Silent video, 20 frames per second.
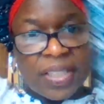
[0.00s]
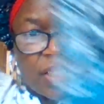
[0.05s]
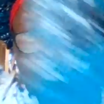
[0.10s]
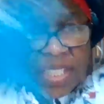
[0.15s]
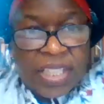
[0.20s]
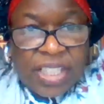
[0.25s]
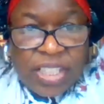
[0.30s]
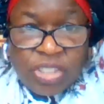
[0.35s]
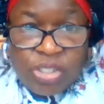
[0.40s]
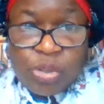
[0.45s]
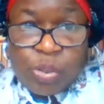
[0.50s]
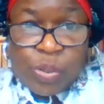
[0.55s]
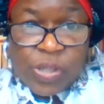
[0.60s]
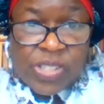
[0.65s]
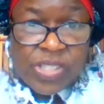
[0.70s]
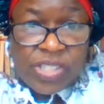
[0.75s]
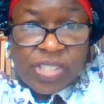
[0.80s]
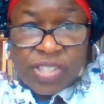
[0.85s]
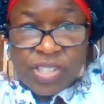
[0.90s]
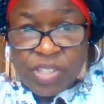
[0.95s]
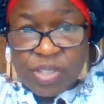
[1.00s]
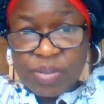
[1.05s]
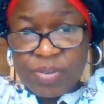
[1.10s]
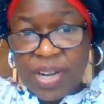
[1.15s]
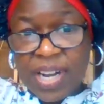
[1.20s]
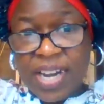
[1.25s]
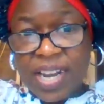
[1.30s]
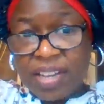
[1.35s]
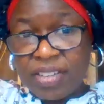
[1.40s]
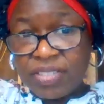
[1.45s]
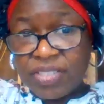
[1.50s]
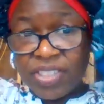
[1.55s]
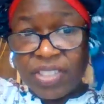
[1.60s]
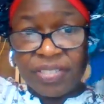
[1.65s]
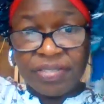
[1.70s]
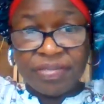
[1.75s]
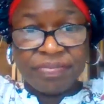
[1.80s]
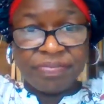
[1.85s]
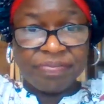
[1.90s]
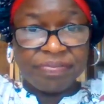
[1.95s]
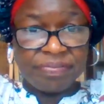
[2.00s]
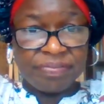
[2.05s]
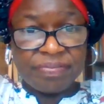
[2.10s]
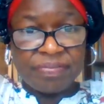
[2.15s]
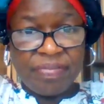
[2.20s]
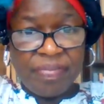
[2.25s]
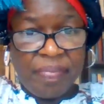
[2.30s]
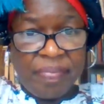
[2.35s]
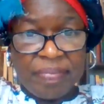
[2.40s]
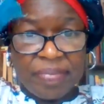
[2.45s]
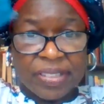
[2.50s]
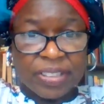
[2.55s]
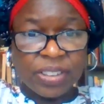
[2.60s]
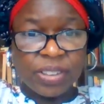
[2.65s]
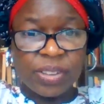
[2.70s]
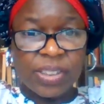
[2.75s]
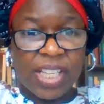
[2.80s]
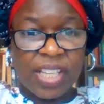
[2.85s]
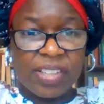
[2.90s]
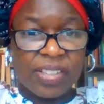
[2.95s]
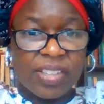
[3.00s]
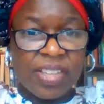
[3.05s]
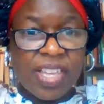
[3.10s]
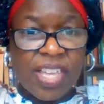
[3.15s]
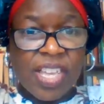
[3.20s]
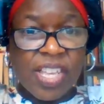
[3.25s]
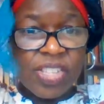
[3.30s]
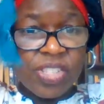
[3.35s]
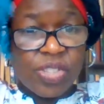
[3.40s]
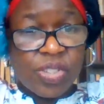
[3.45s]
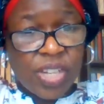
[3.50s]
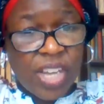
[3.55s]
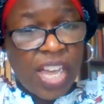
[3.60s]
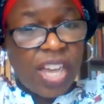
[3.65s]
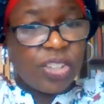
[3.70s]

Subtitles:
and twisted it around. Okay, so now